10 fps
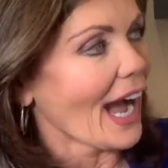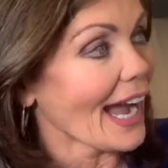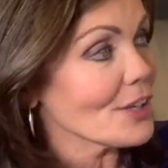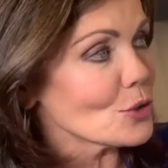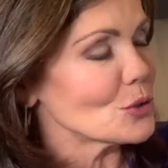
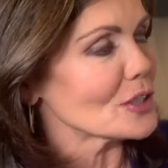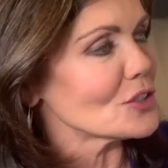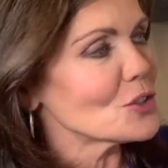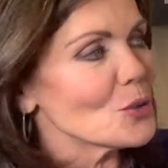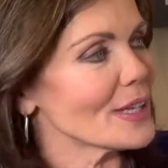I know you
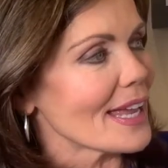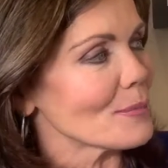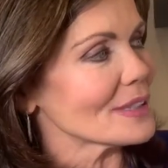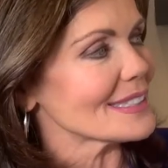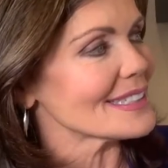can do it,
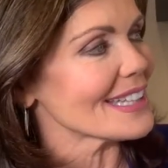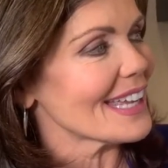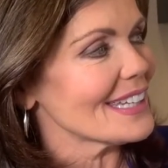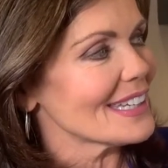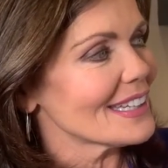Emily
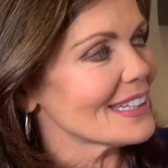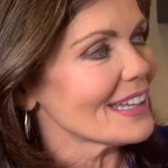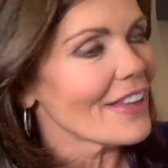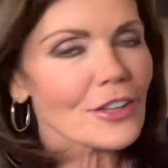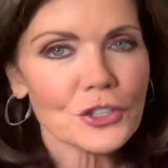said.
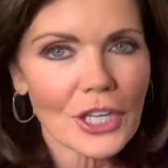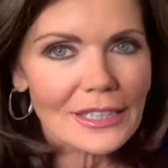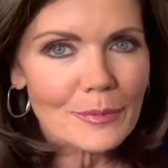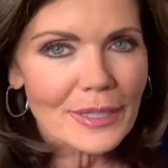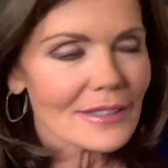The
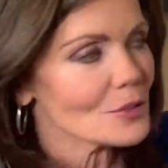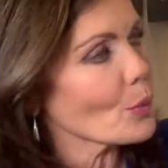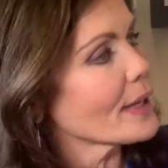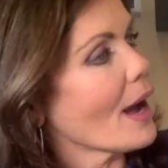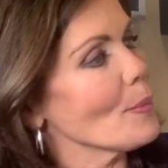jelly beans
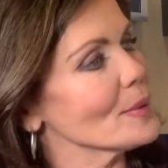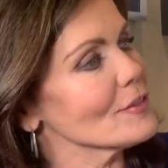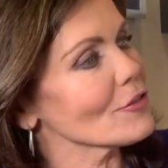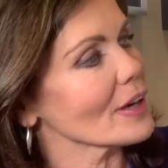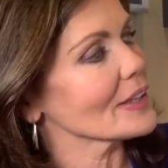went up
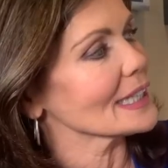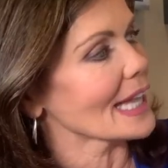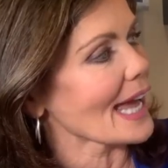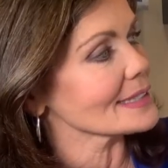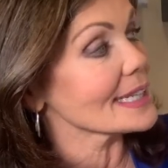in front of the
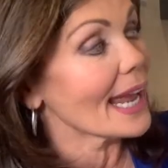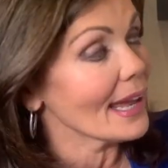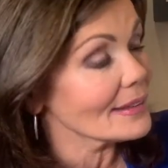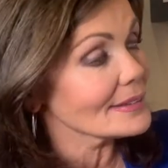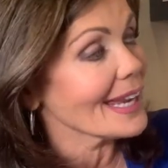class and
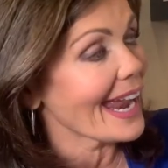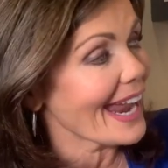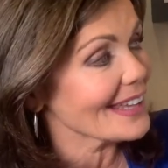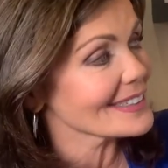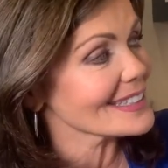held
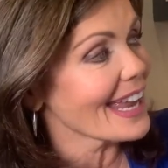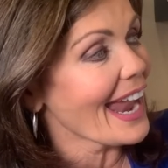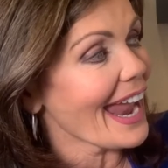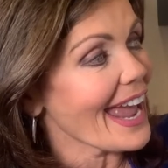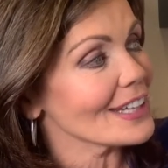hands.
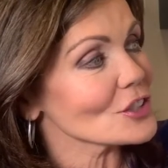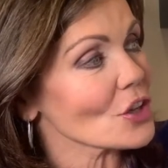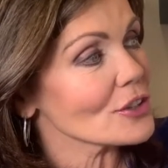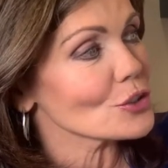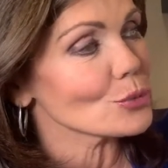Anna
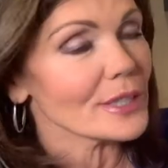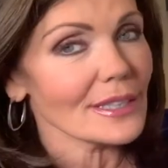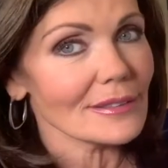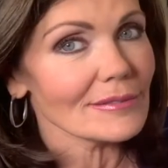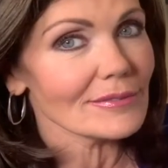started to
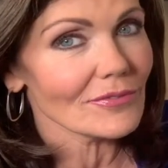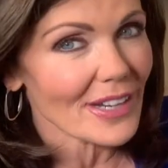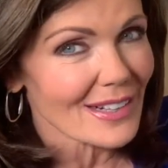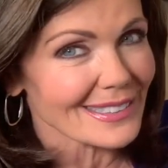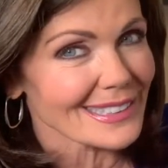read
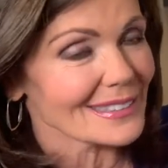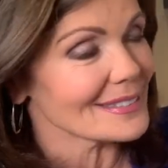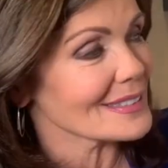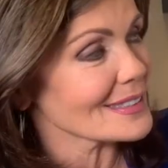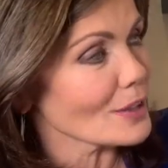very
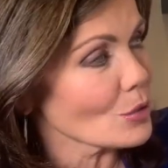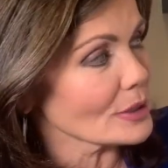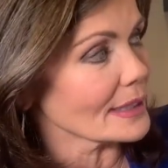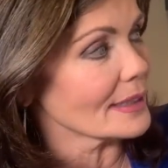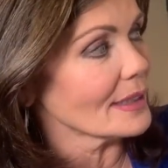
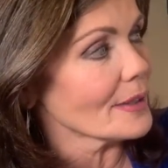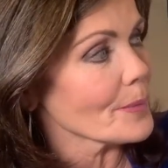slowly.